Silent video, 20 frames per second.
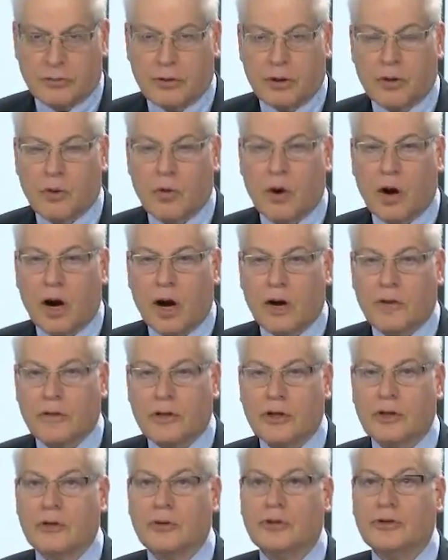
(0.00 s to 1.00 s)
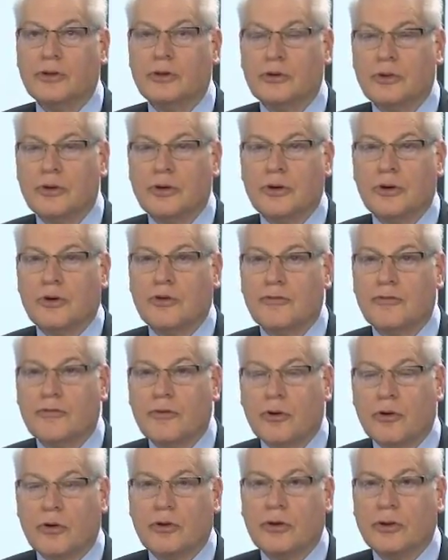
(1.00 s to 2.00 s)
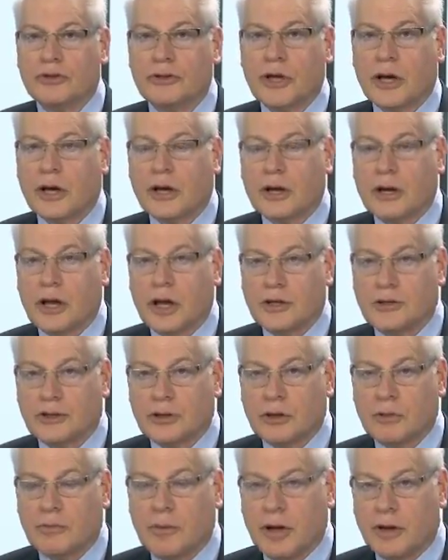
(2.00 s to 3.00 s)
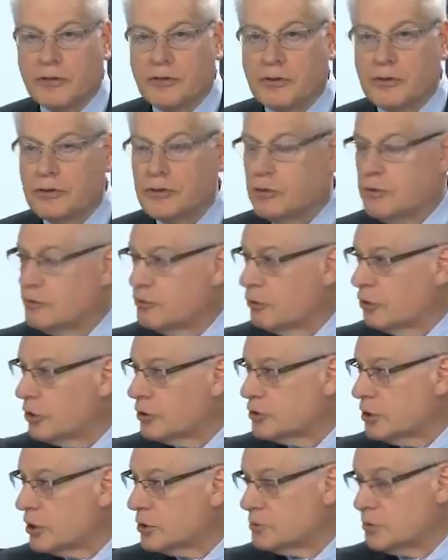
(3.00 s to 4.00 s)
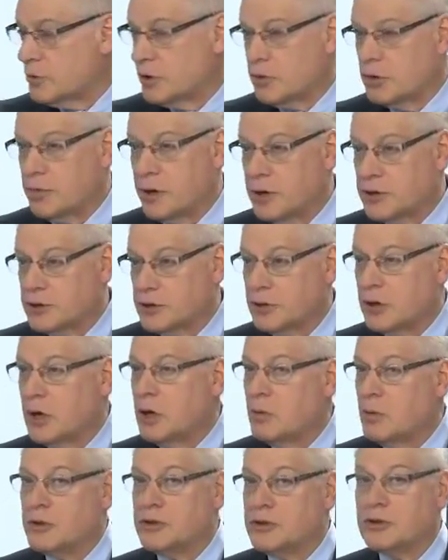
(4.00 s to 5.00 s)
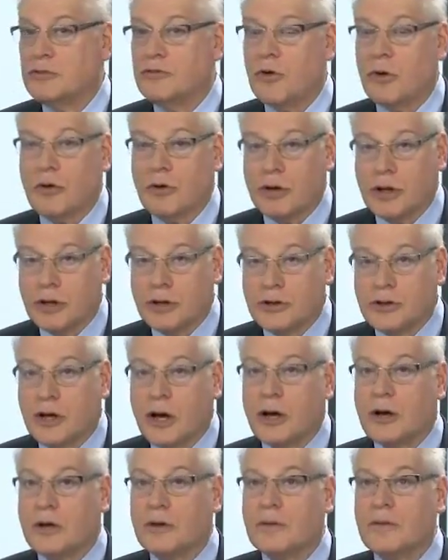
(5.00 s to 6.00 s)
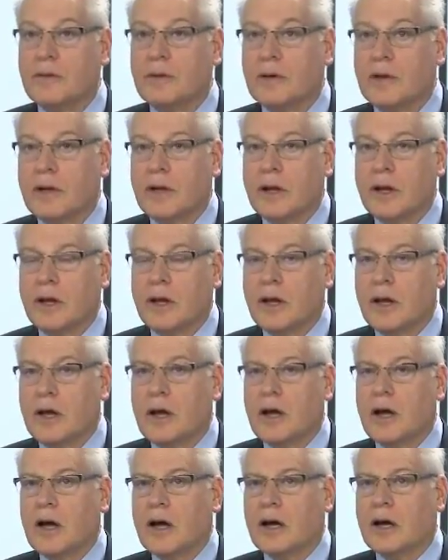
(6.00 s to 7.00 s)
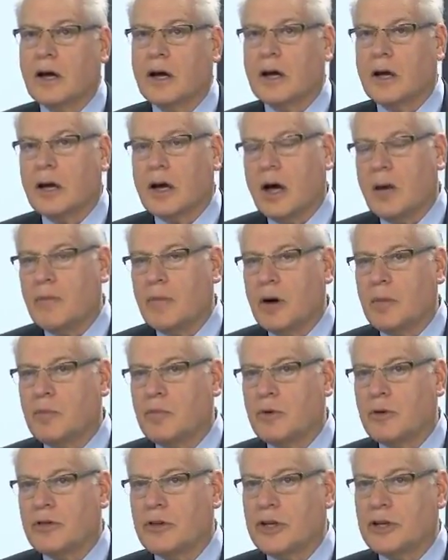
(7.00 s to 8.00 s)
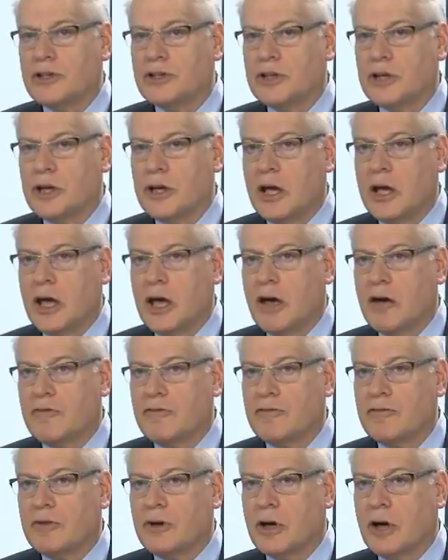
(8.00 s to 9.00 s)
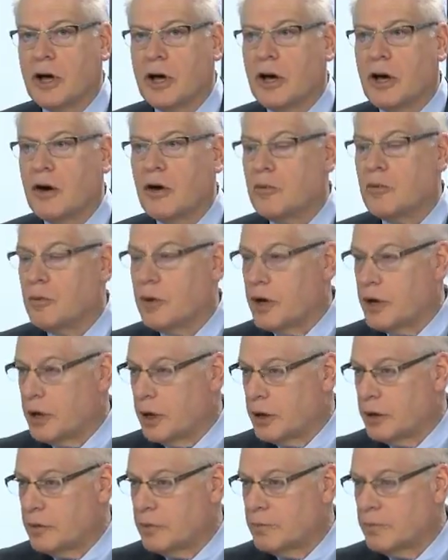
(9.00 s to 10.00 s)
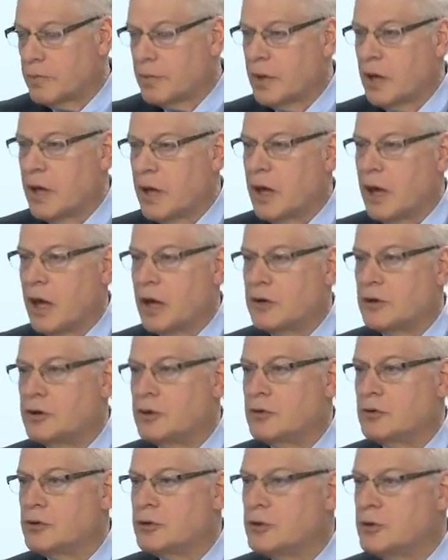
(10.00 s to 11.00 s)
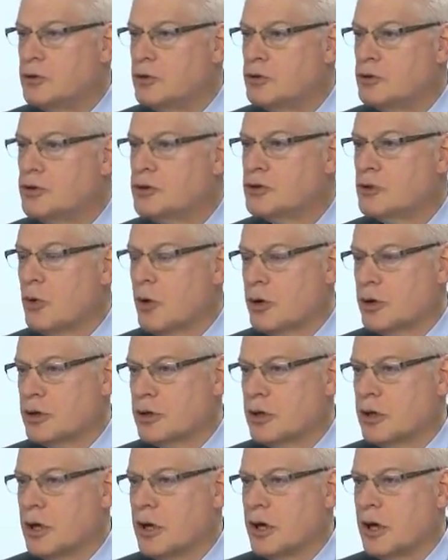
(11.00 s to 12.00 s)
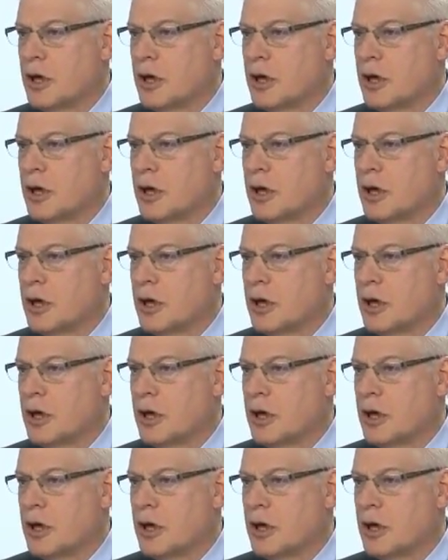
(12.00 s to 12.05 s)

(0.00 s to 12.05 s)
require that you do your full psychological method, your full assessment of the patient, which you've already done, come up with a GAF rating, and do 2 short